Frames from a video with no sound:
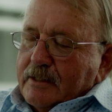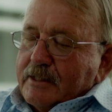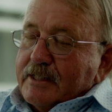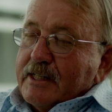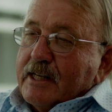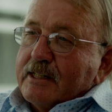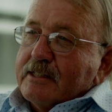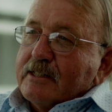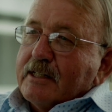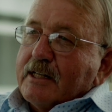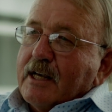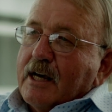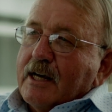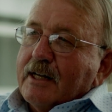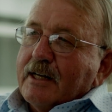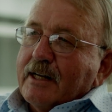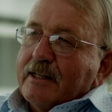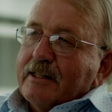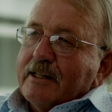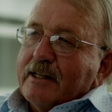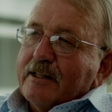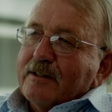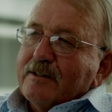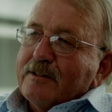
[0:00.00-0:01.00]
said, Scott,
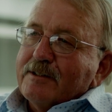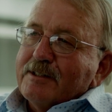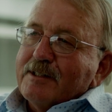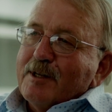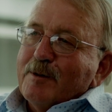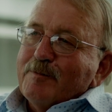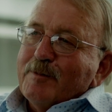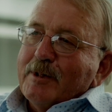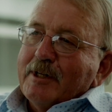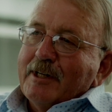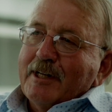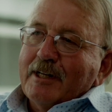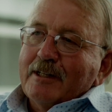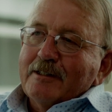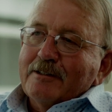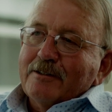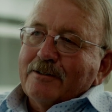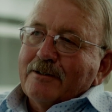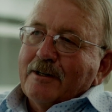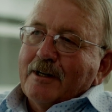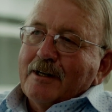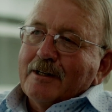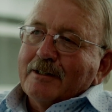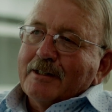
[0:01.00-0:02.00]
I think there's something
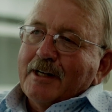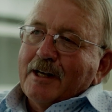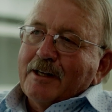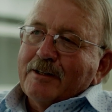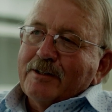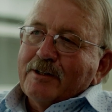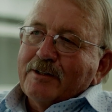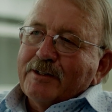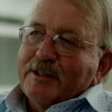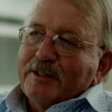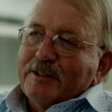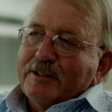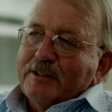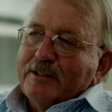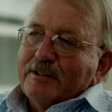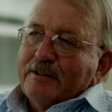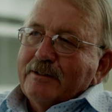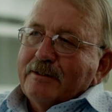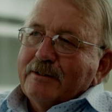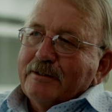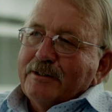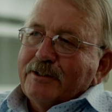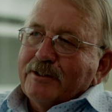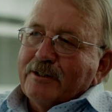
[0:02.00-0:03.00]
else wrong other than
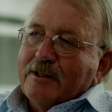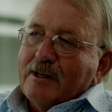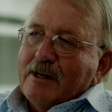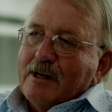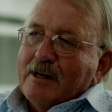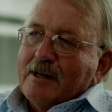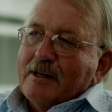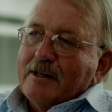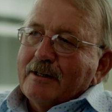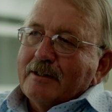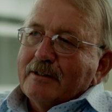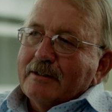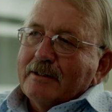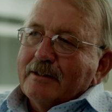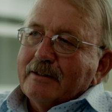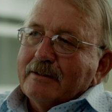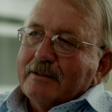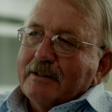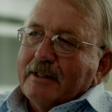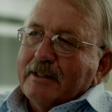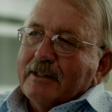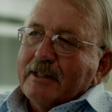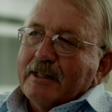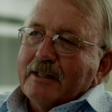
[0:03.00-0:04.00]
your heart.
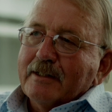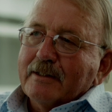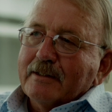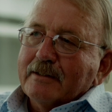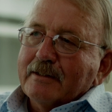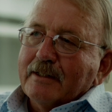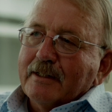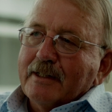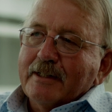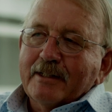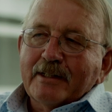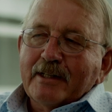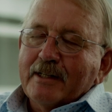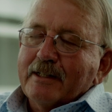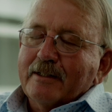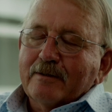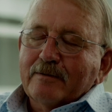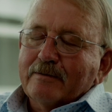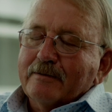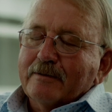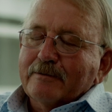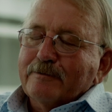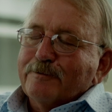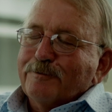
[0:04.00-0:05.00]
I think
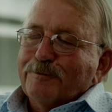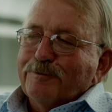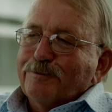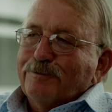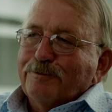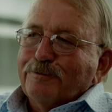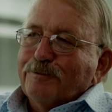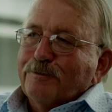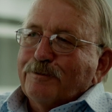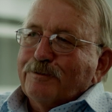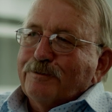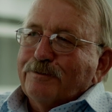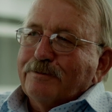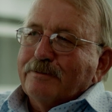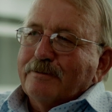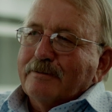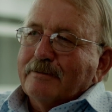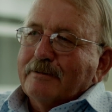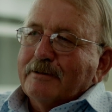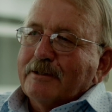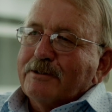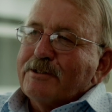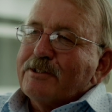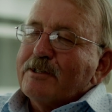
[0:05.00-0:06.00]

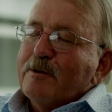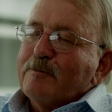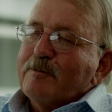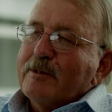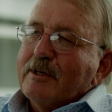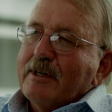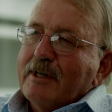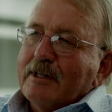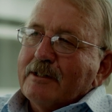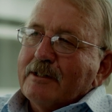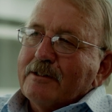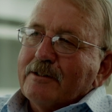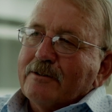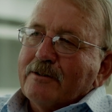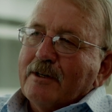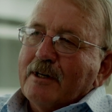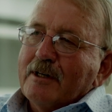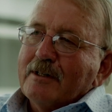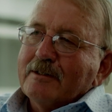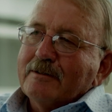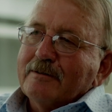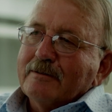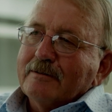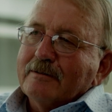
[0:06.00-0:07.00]
there's something else
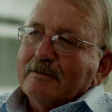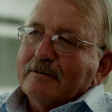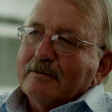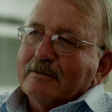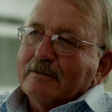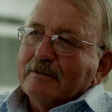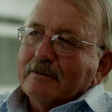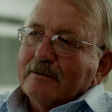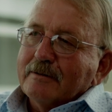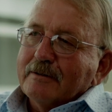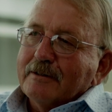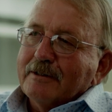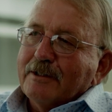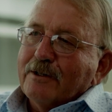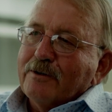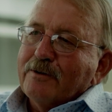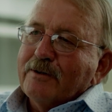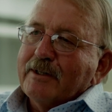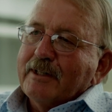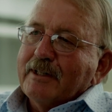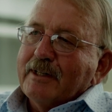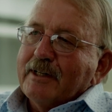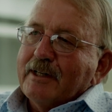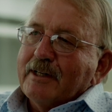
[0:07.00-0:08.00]
wrong
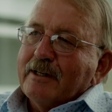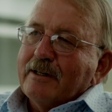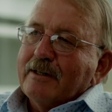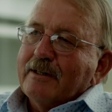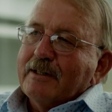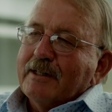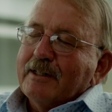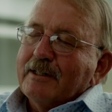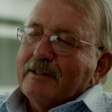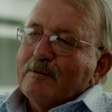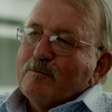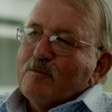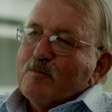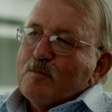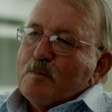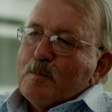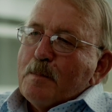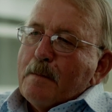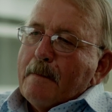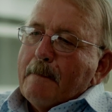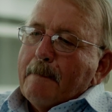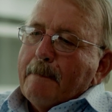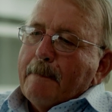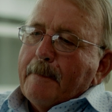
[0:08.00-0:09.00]
going here.
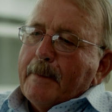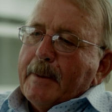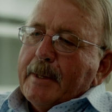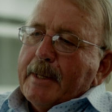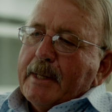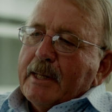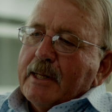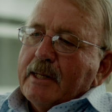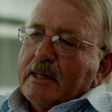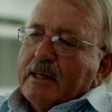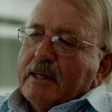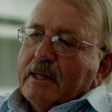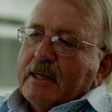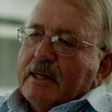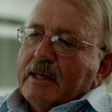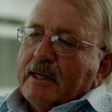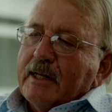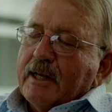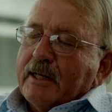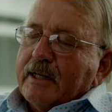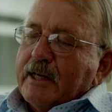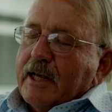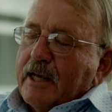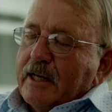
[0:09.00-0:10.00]

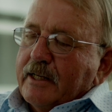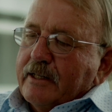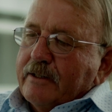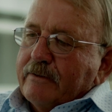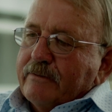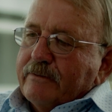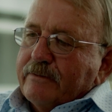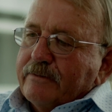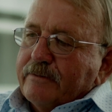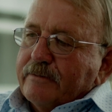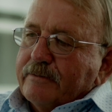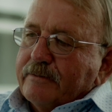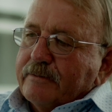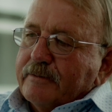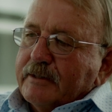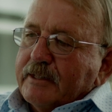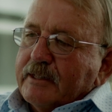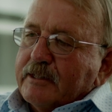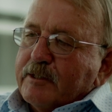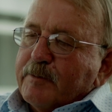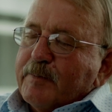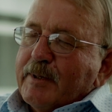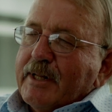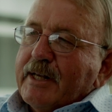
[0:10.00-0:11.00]
And I kind of
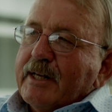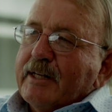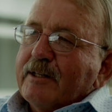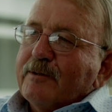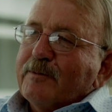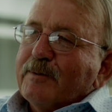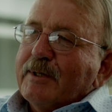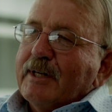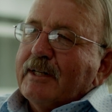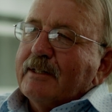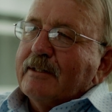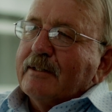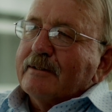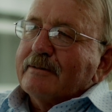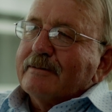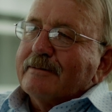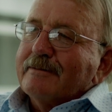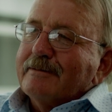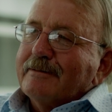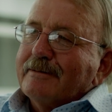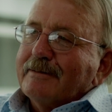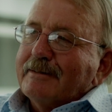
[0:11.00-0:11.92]
explained, well,